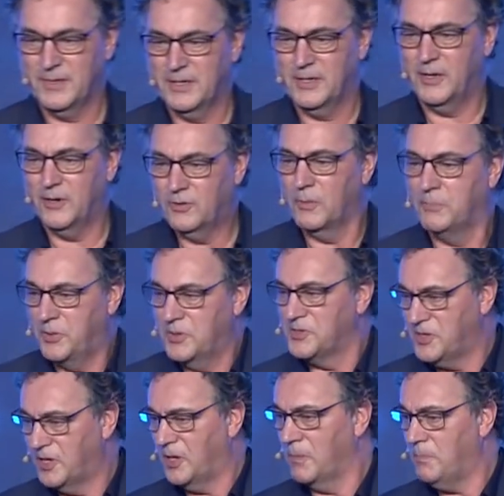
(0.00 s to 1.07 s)
You know,
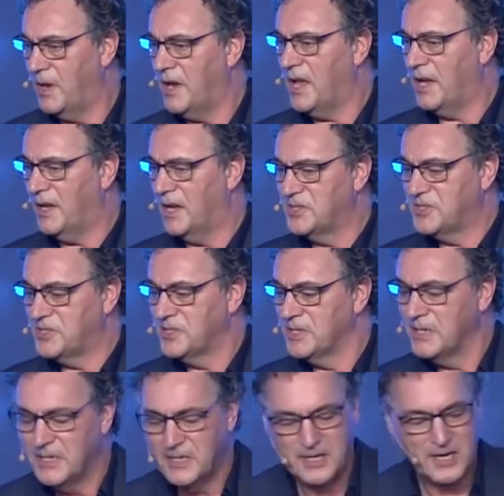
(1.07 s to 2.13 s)
computers that can be like us.
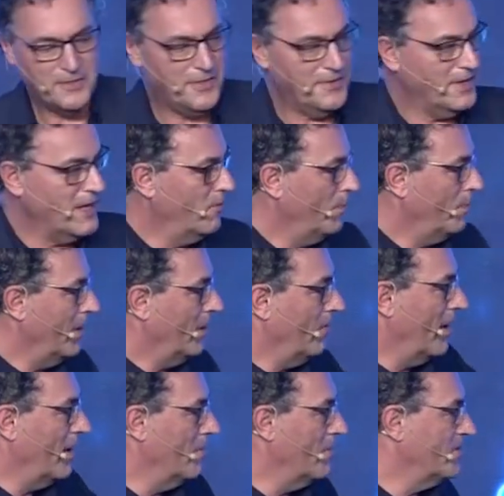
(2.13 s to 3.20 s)
I think that would be
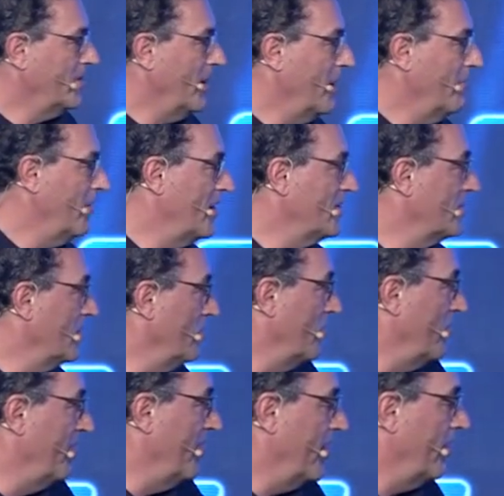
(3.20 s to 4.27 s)
quite a mistake for us to move
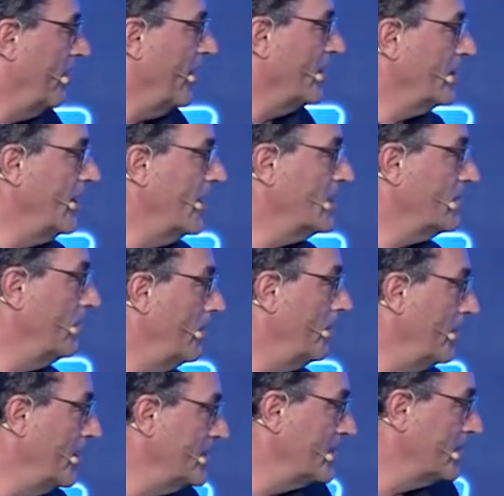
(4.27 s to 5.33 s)
in that direction. Next one,
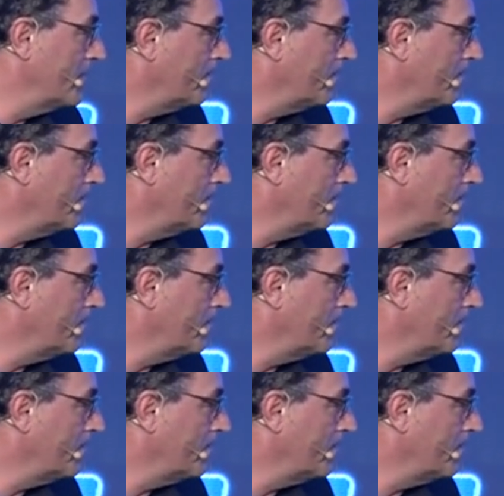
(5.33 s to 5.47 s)
please.